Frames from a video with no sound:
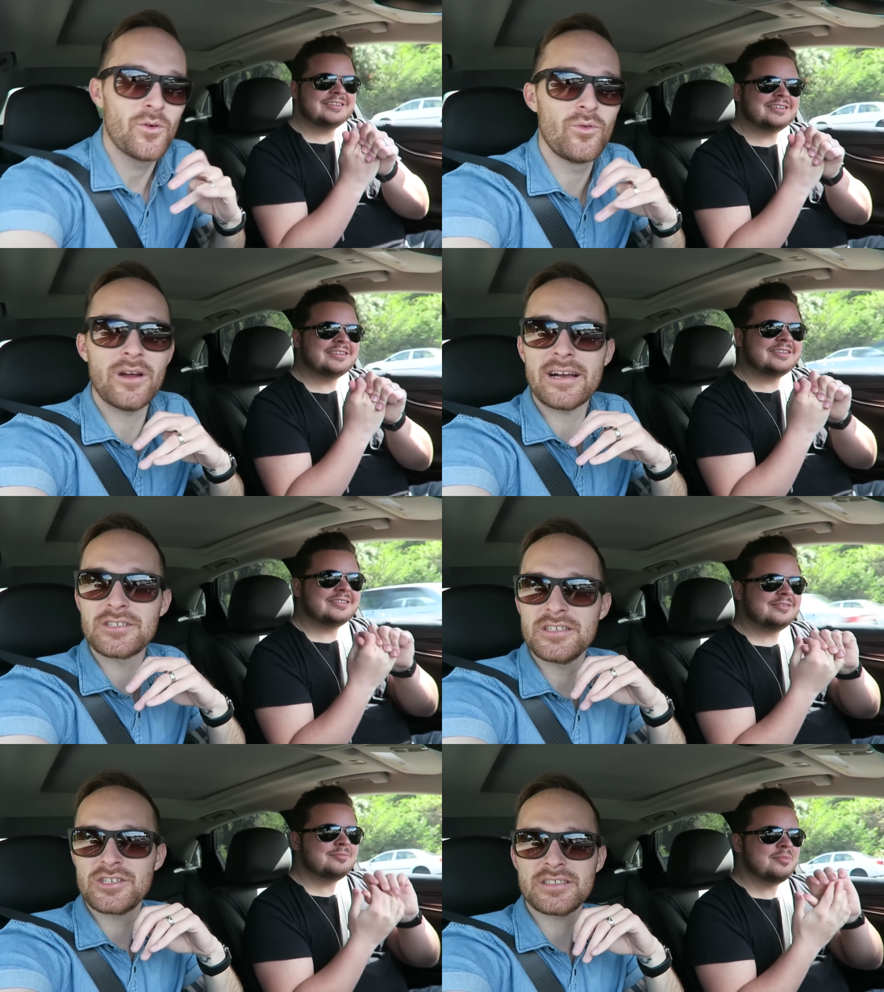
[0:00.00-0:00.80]
Speaker 1: Well, we're
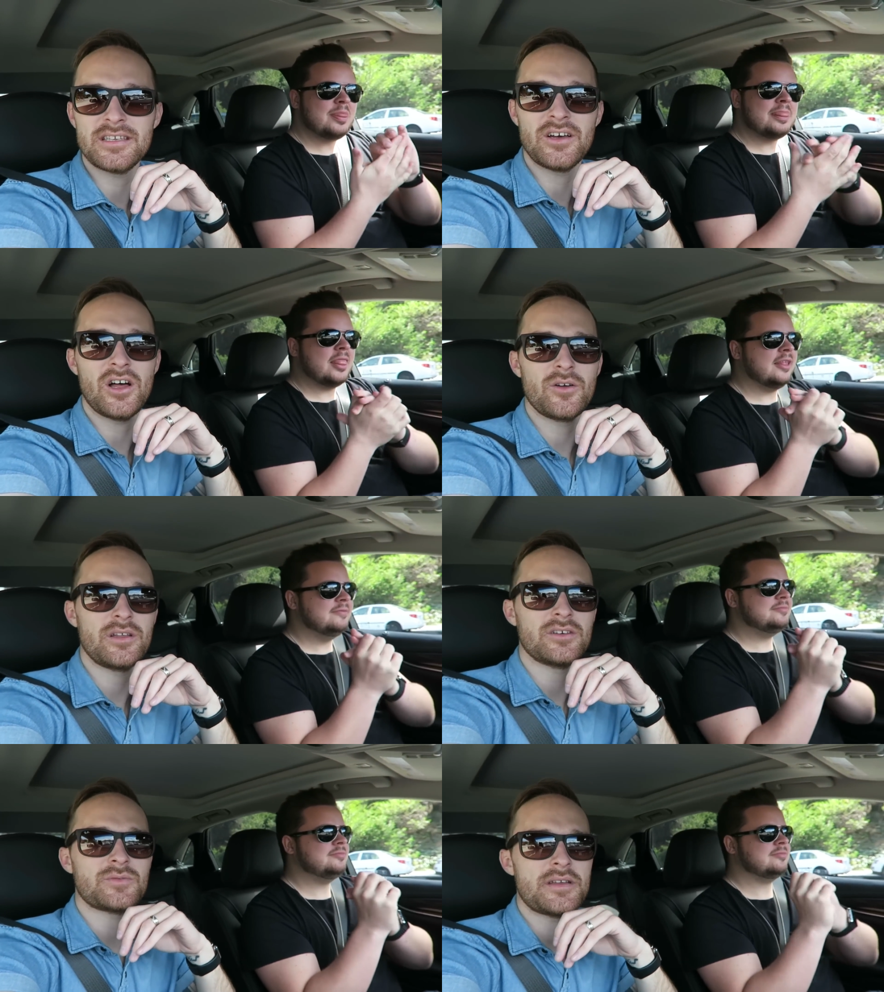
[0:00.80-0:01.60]
actually just in the Hollywood
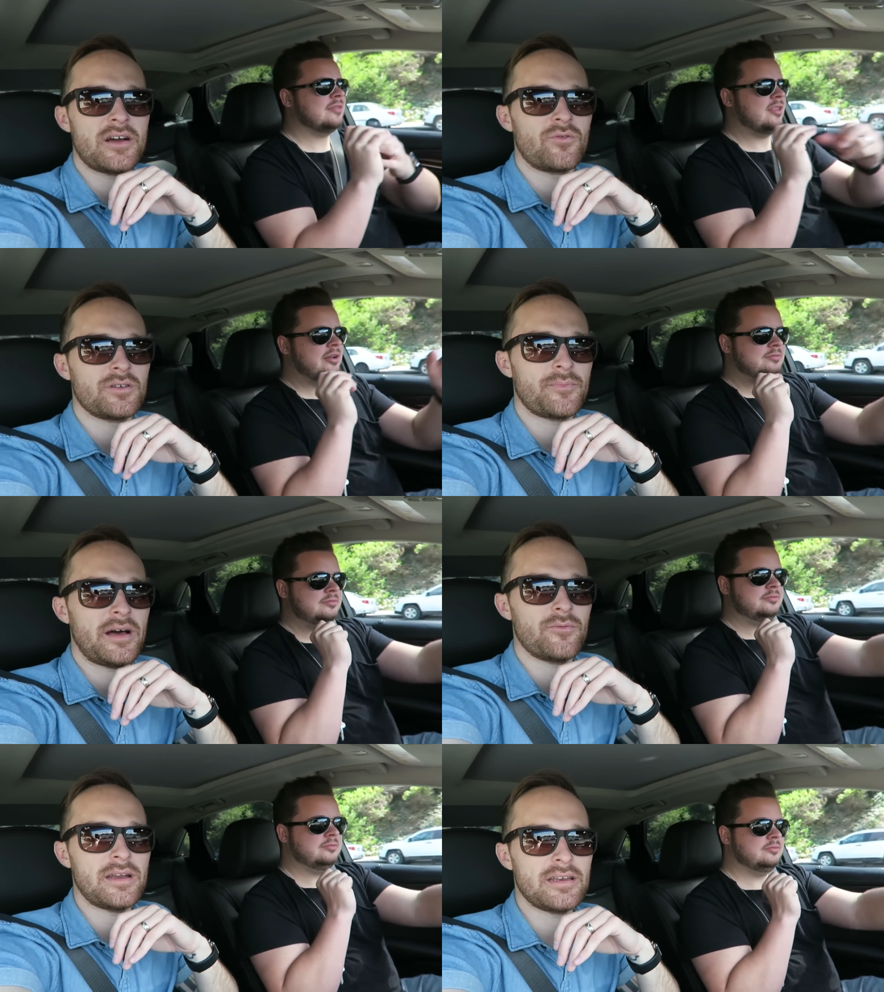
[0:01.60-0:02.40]
Hills right now. We're
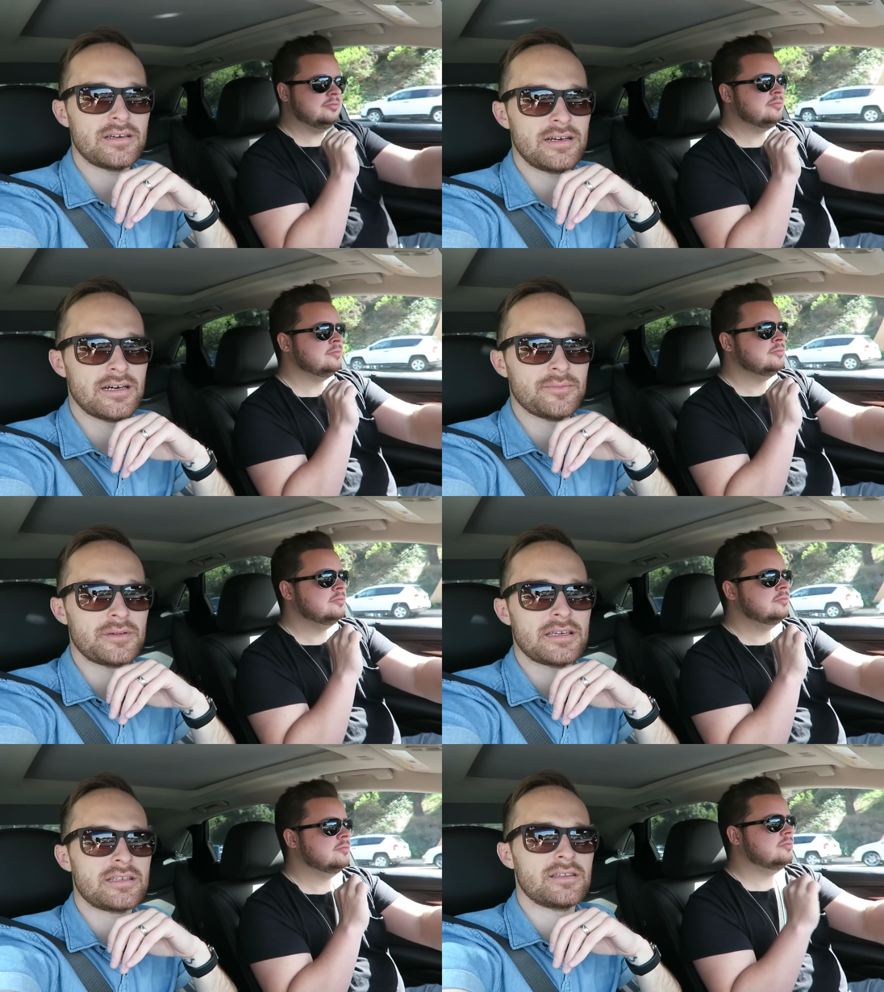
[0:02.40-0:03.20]
about ready to um,
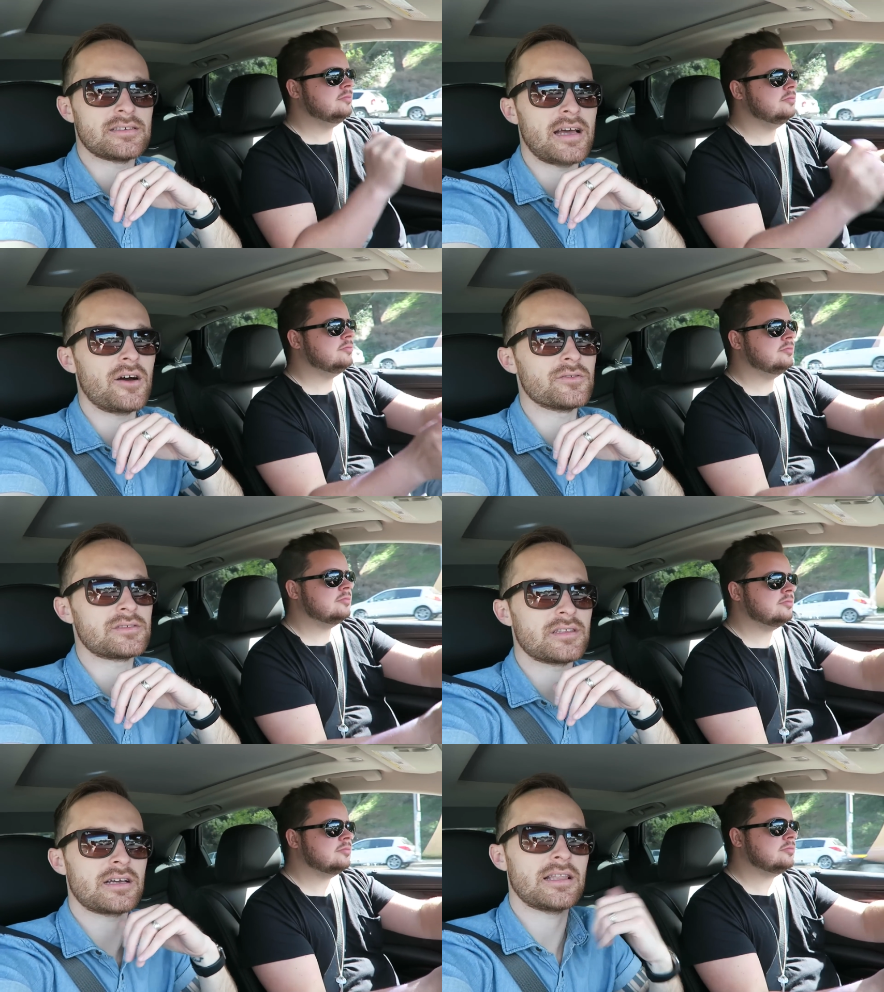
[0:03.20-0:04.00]
get to this
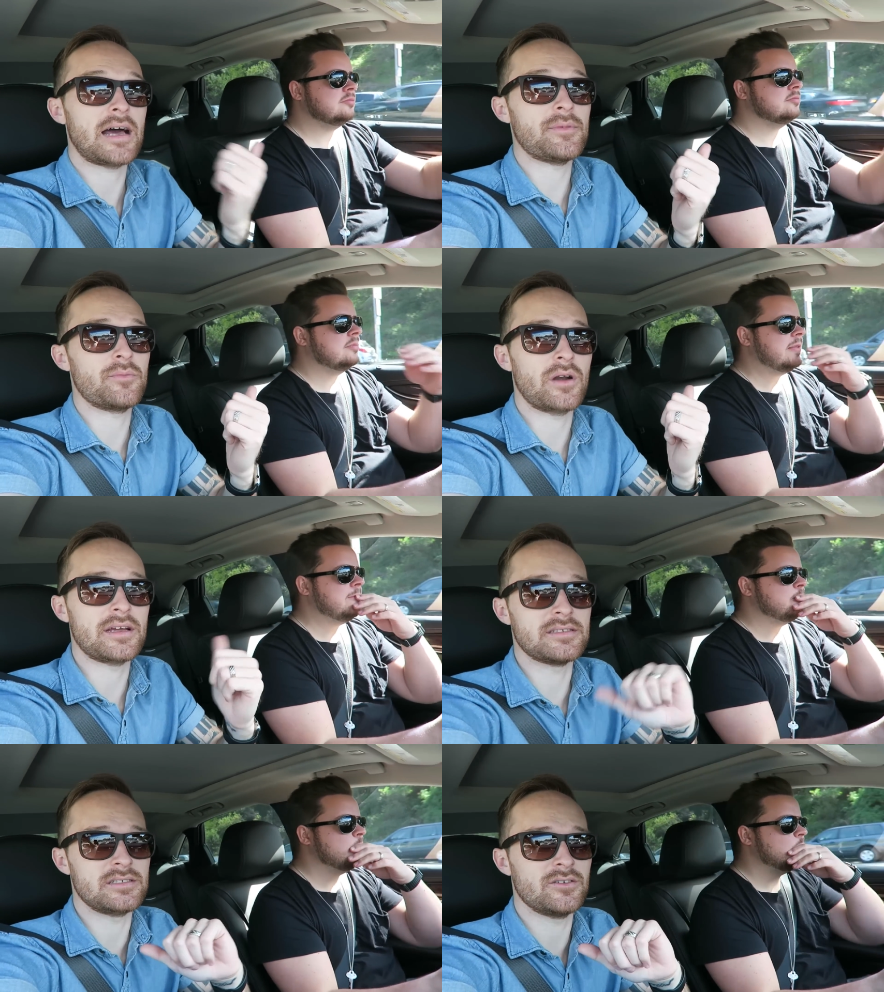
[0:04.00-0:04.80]
house. The collab that
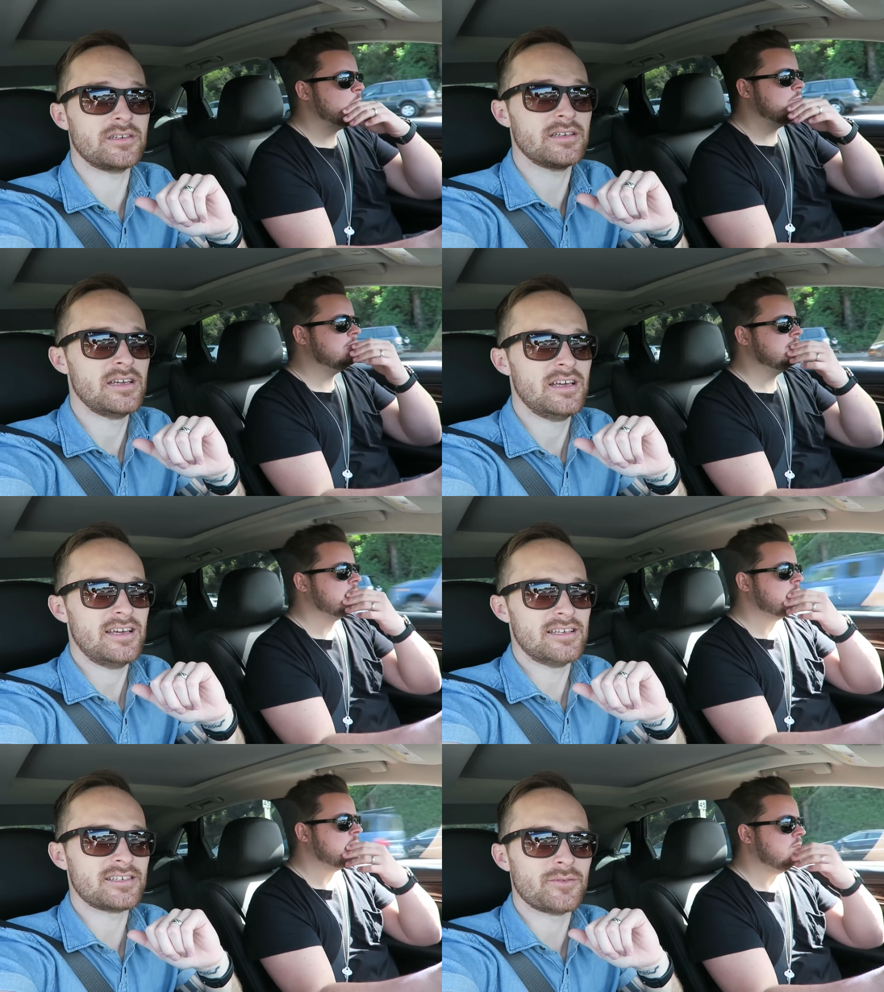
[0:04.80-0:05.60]
Bryan's doing
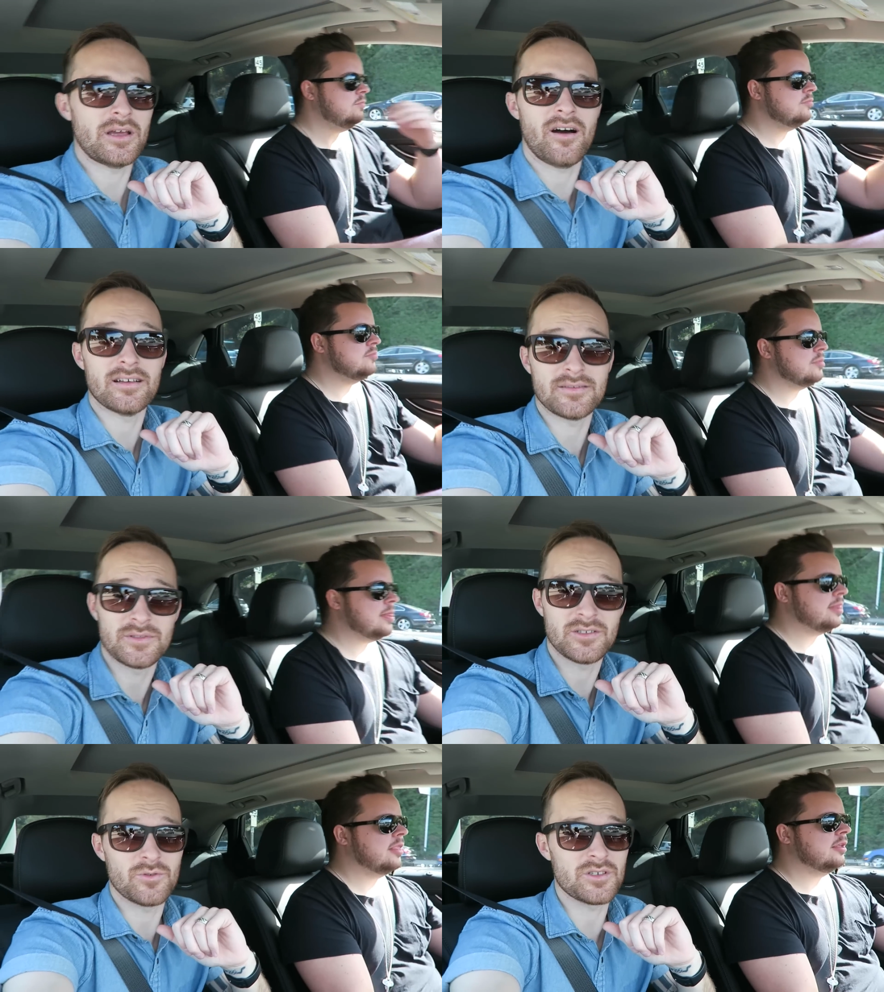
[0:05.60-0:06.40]
is gonna be awesome,
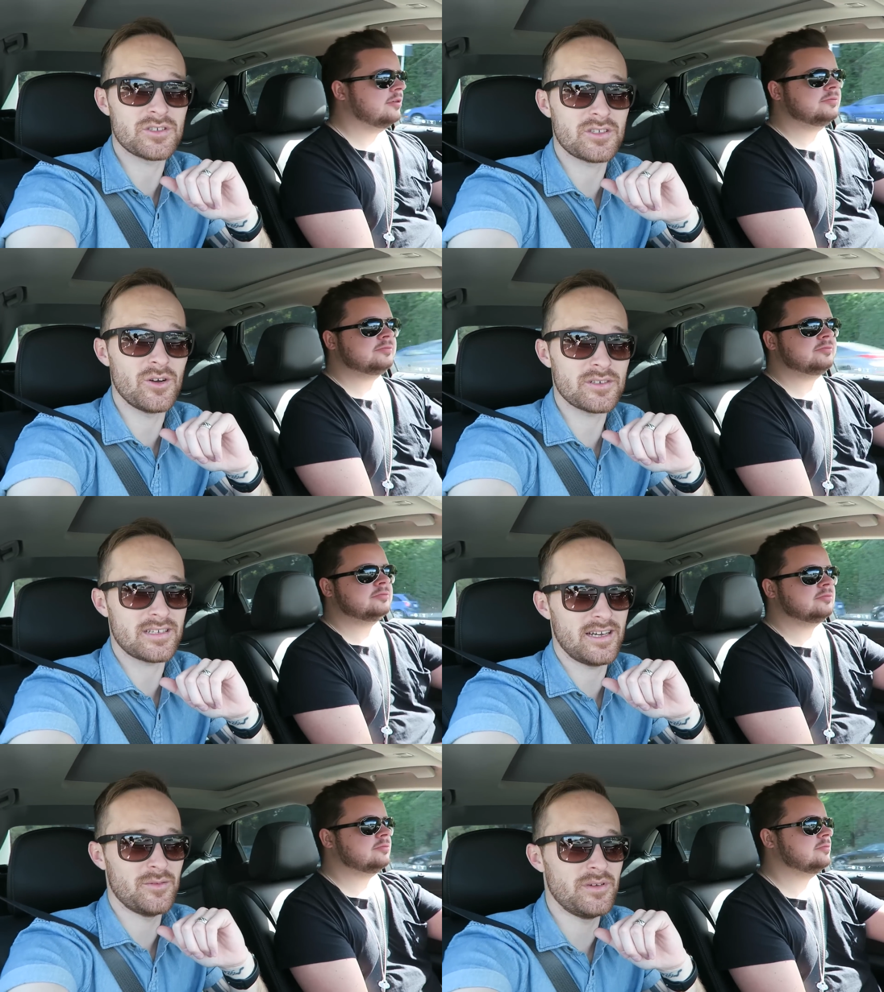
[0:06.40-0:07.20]
so we're stoked to
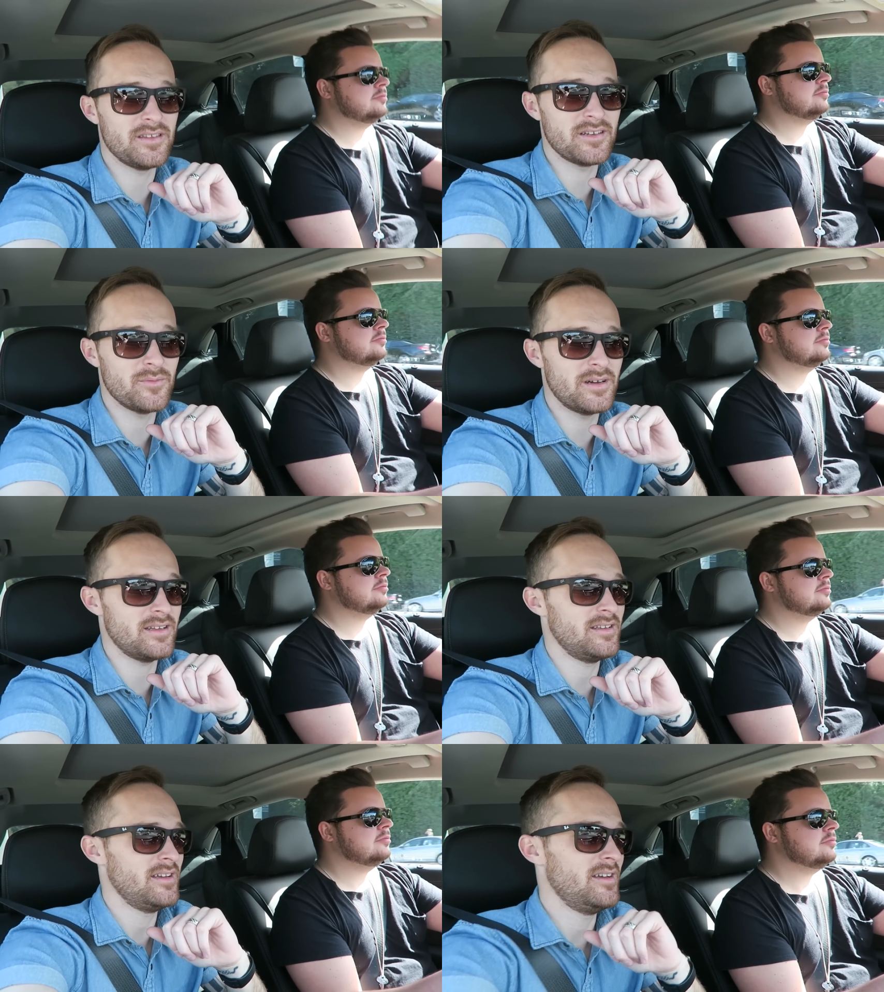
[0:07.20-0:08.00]
kind of be there, but